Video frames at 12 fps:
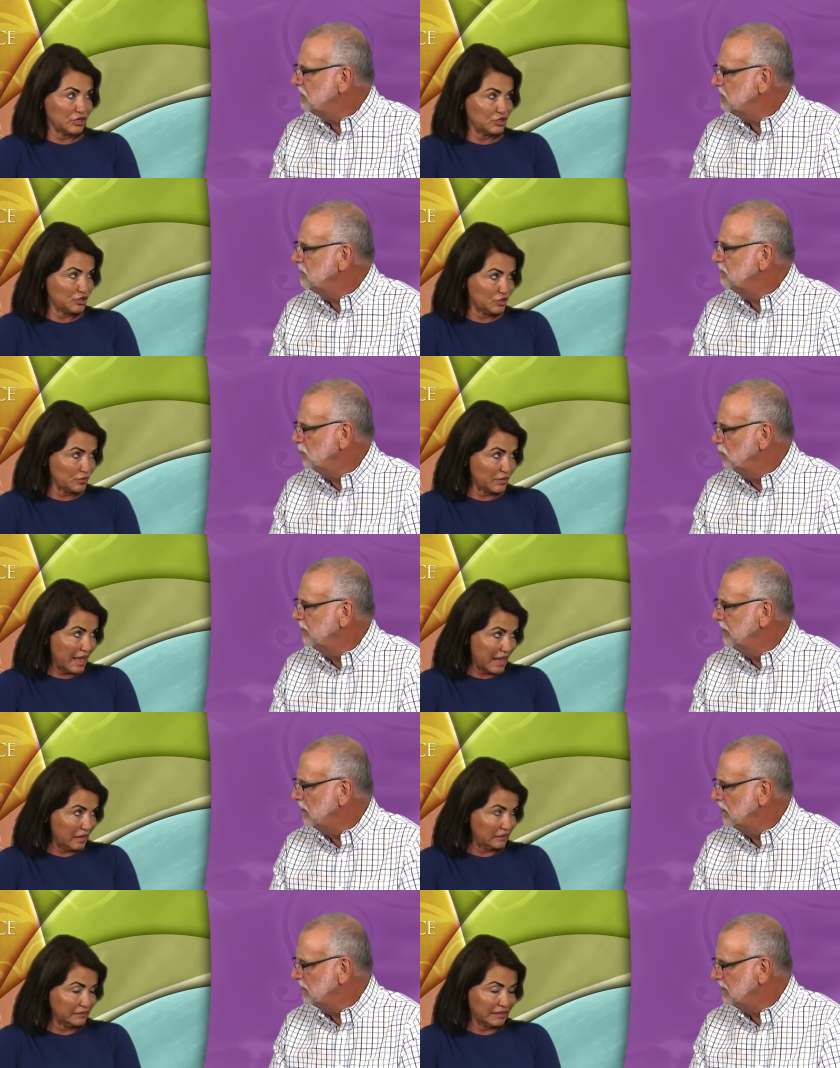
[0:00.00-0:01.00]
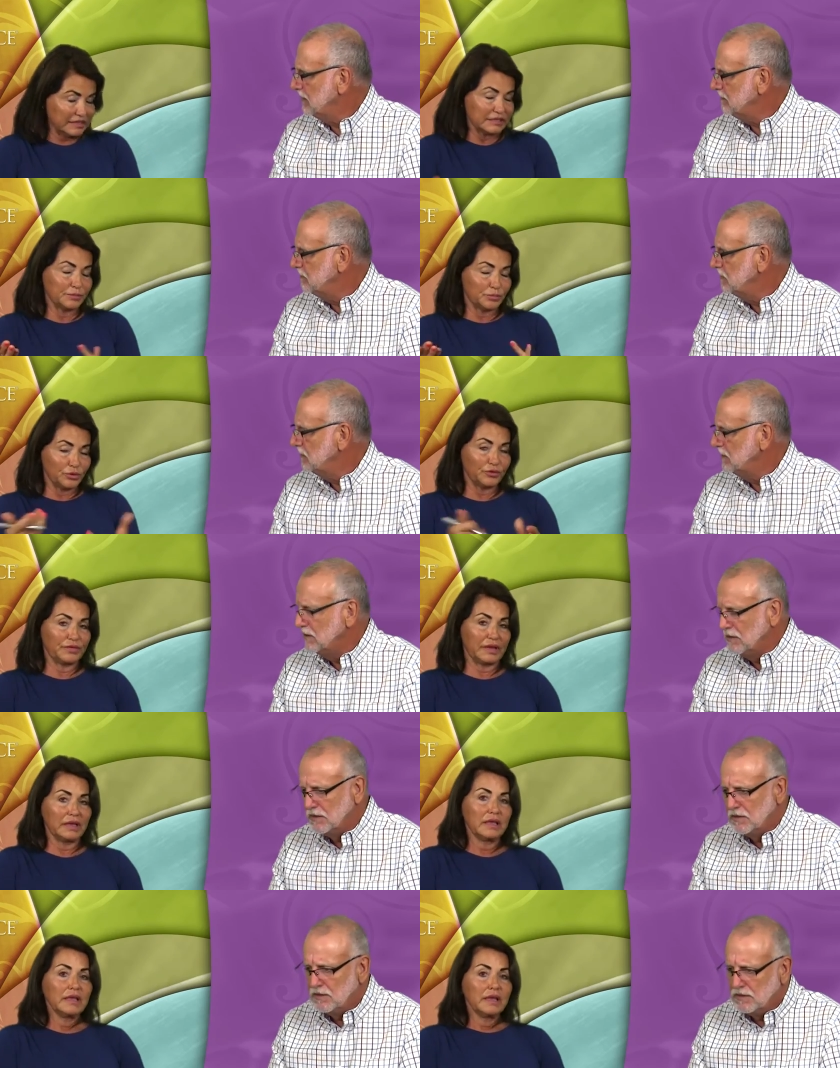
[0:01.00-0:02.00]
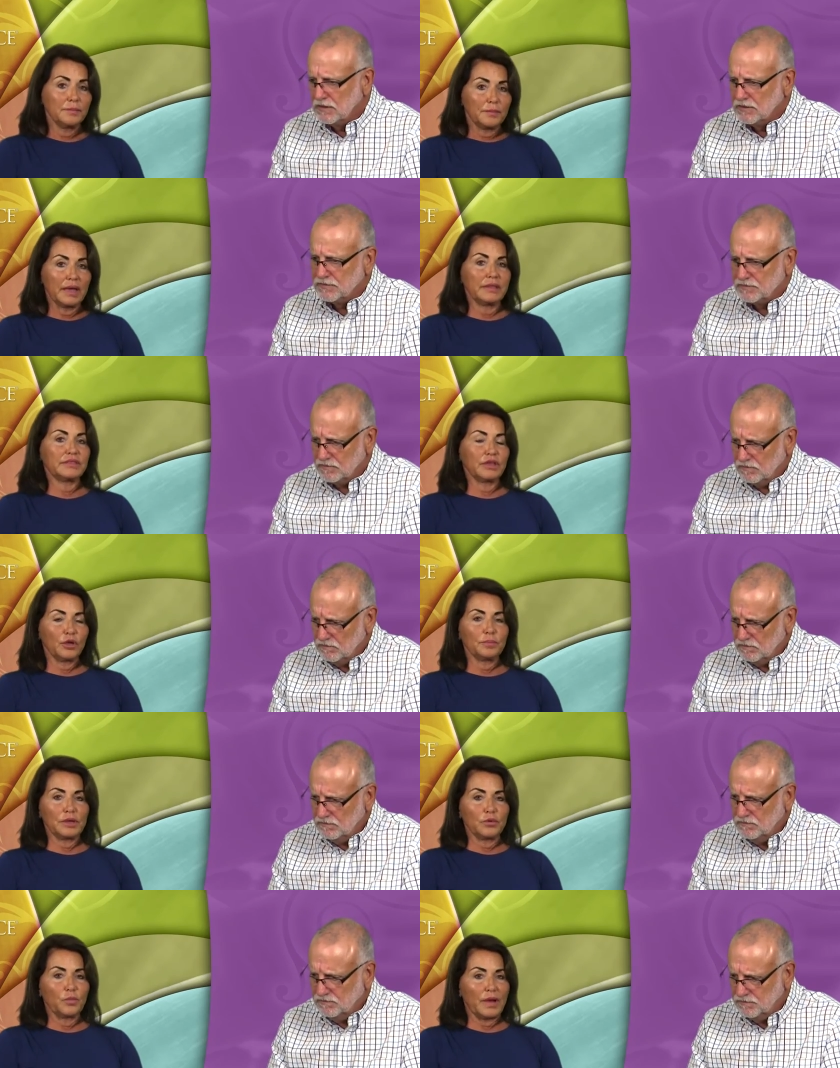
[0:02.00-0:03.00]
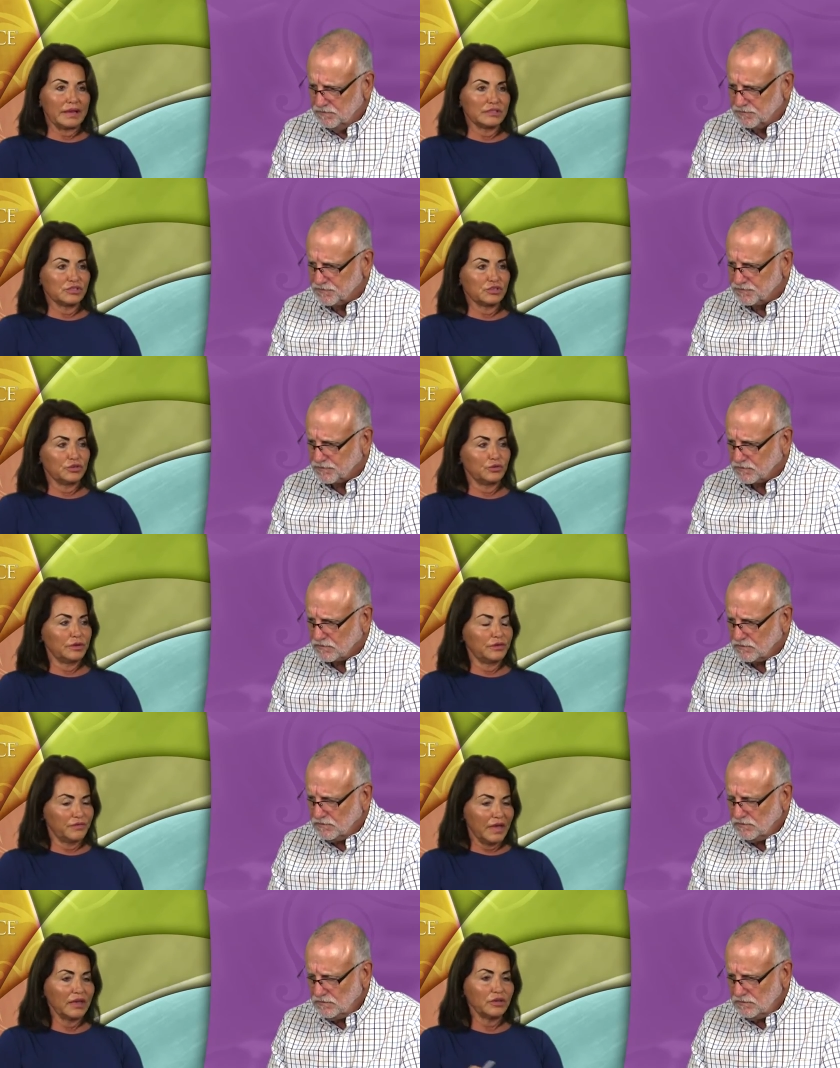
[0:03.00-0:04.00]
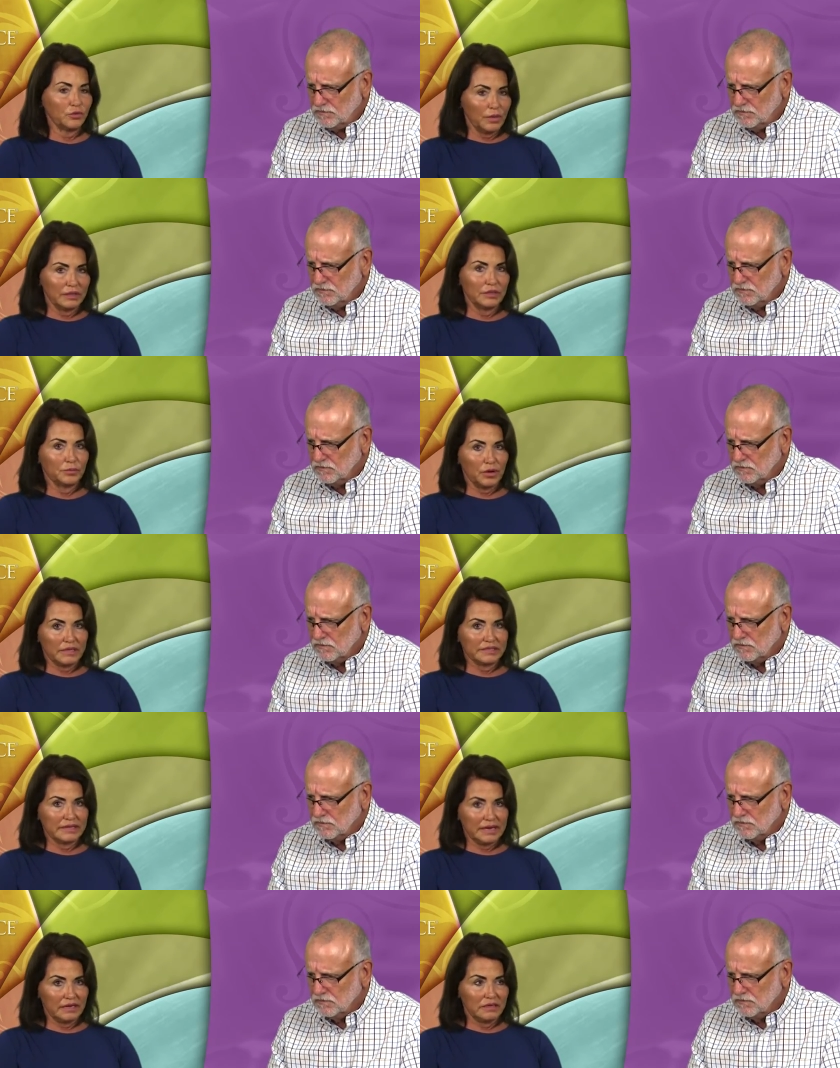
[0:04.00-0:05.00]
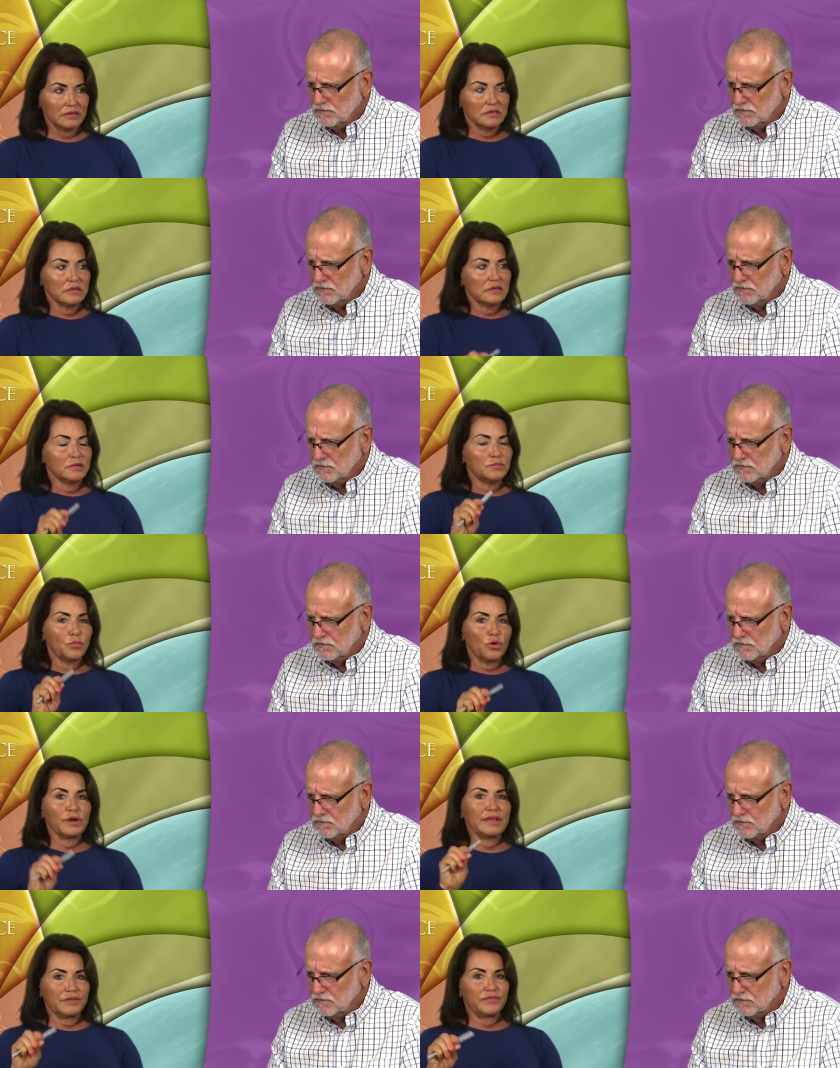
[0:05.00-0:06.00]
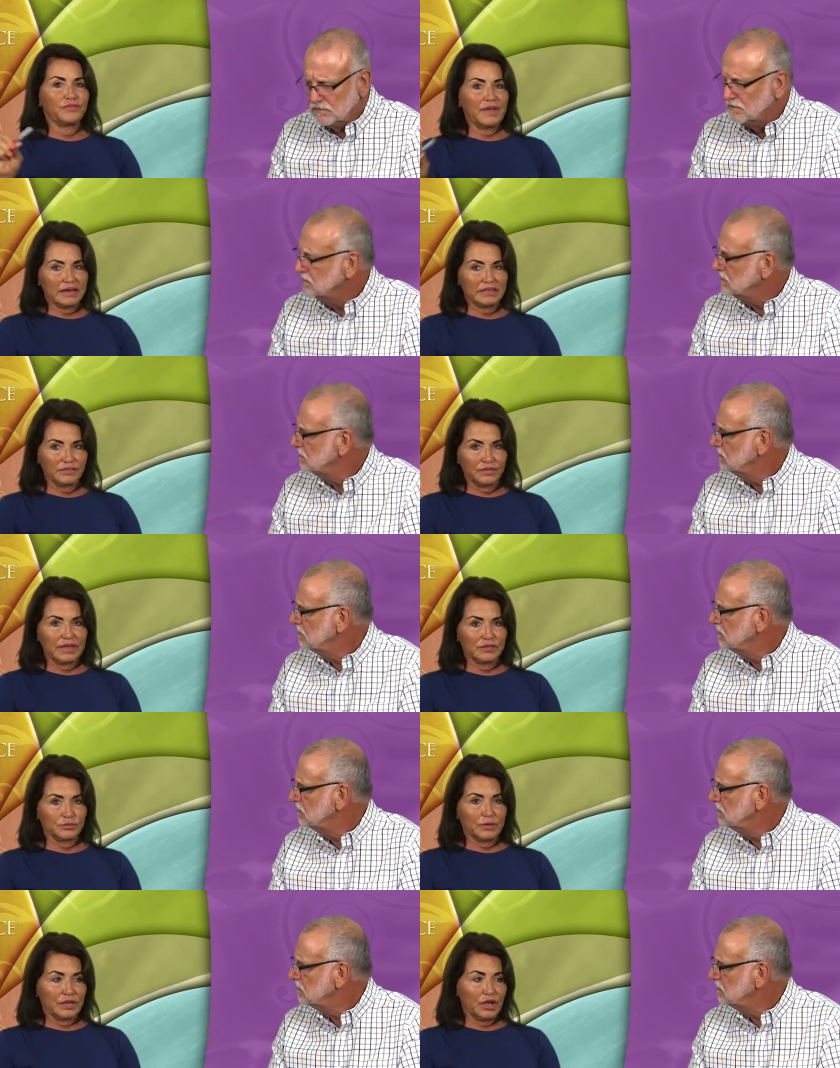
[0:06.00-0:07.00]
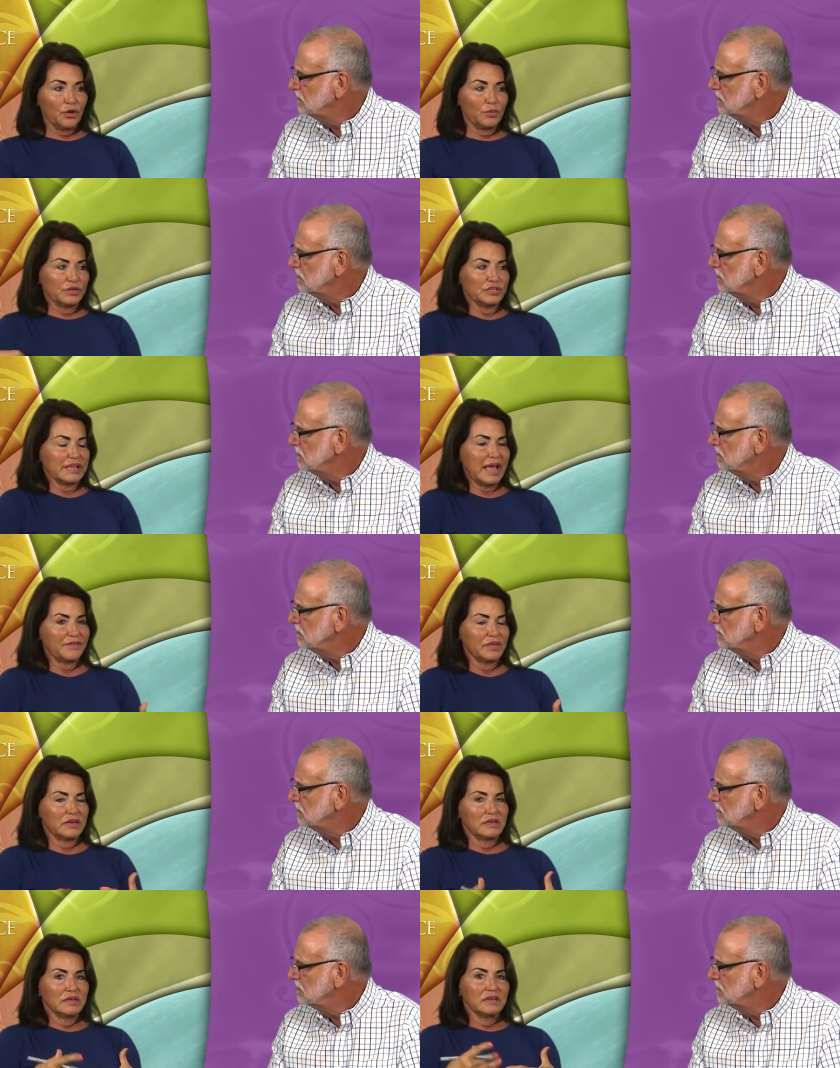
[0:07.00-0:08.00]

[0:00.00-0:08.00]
Speaker 1: to do that. It's improving, but there'll be ways to evaluate the prostate more effectively as we go. We just haven't